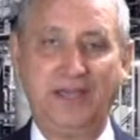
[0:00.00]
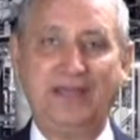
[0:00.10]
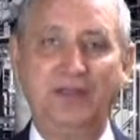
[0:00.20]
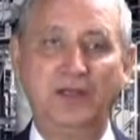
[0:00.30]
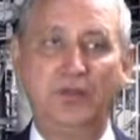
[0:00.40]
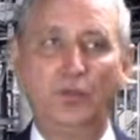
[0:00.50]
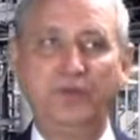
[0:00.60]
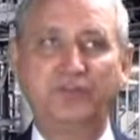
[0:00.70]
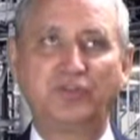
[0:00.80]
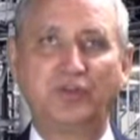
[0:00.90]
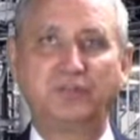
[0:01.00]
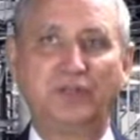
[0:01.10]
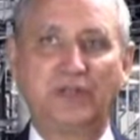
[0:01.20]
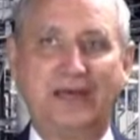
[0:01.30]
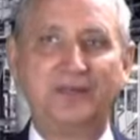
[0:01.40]
And we've solved
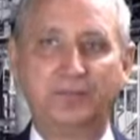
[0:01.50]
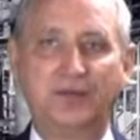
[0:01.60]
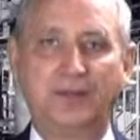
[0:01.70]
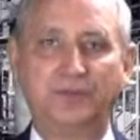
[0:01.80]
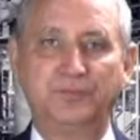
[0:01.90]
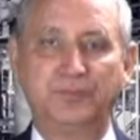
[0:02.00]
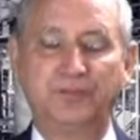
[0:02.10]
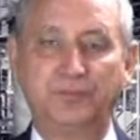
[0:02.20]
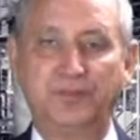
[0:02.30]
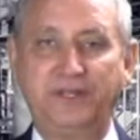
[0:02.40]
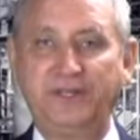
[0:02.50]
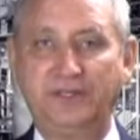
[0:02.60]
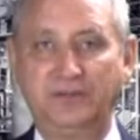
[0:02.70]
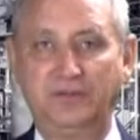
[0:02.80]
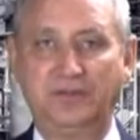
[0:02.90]
a lot of the problems that have been
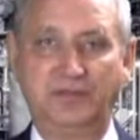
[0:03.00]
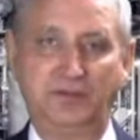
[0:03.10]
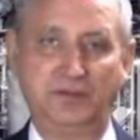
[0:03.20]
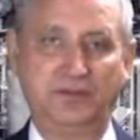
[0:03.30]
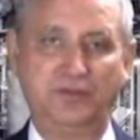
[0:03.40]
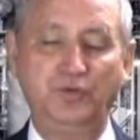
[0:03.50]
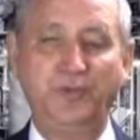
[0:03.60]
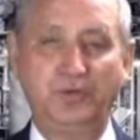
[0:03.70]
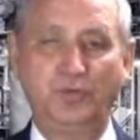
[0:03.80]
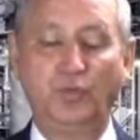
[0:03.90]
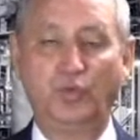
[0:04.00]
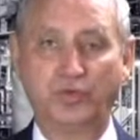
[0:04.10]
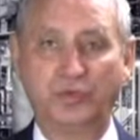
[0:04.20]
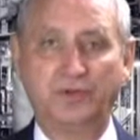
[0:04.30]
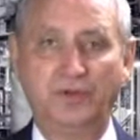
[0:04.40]
plaguing the humate
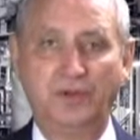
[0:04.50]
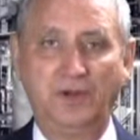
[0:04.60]
world